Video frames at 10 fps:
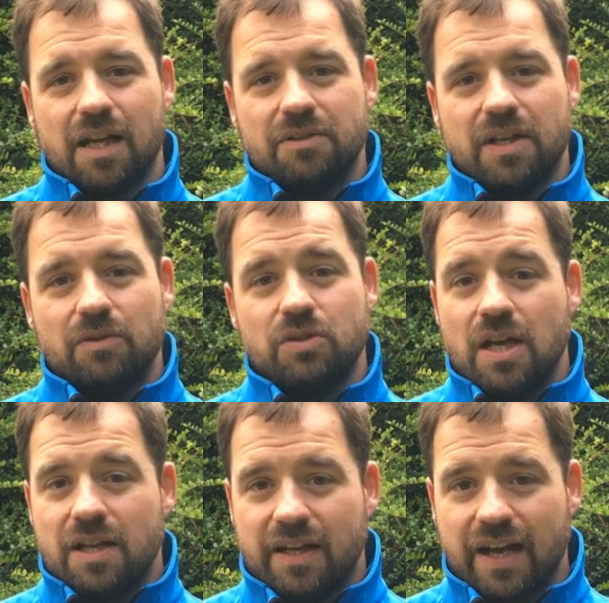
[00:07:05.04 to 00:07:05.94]
count cows,
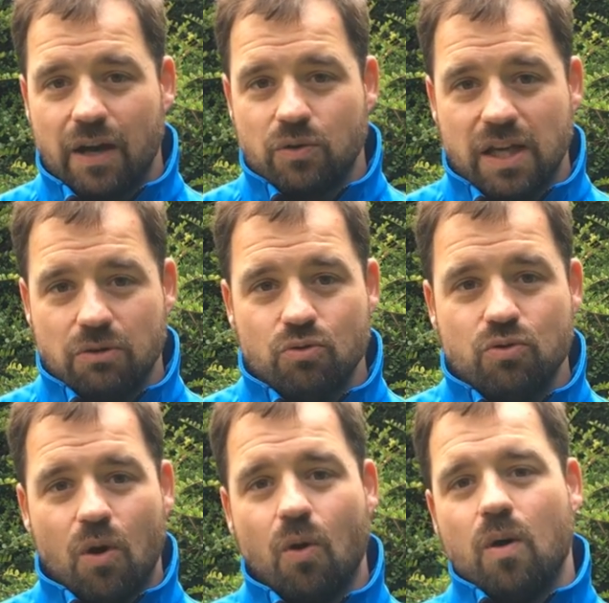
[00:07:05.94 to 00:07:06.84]
the cows that you
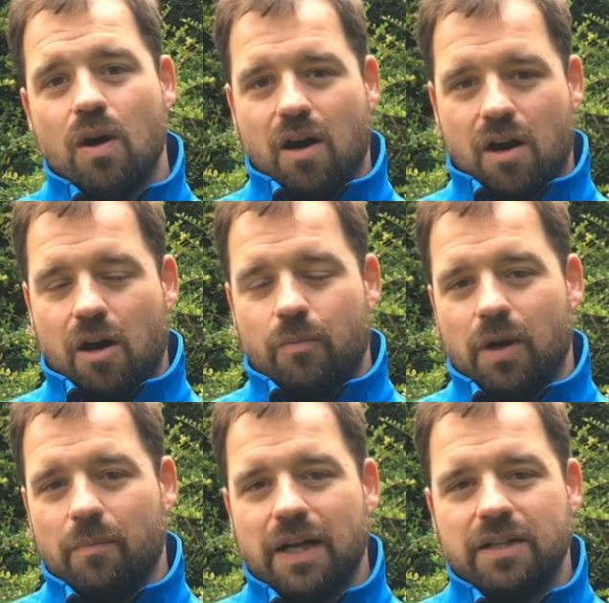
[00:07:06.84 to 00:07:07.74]
know are
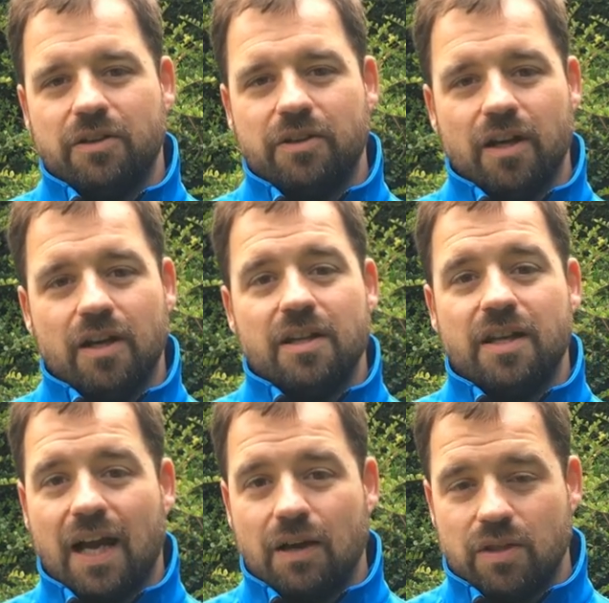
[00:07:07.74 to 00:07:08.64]
harbouring bacteria, the
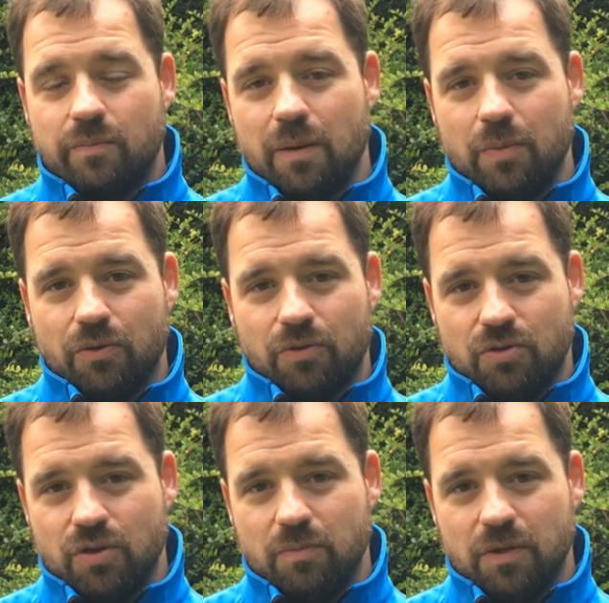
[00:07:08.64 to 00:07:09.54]
cows that may be under
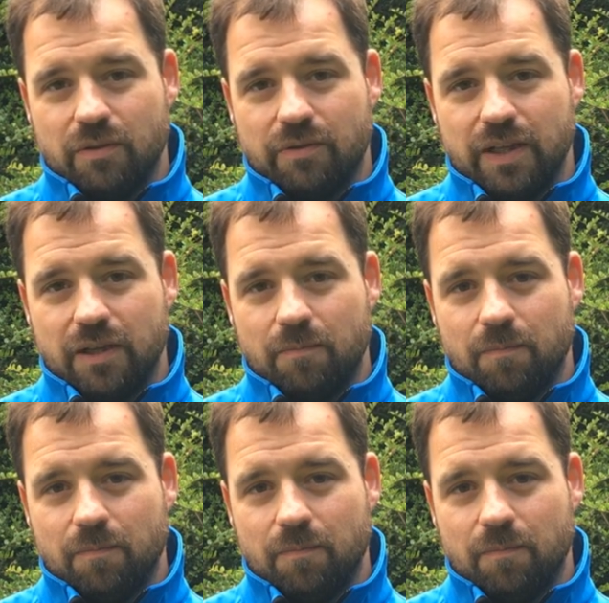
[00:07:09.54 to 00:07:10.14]
treatment already.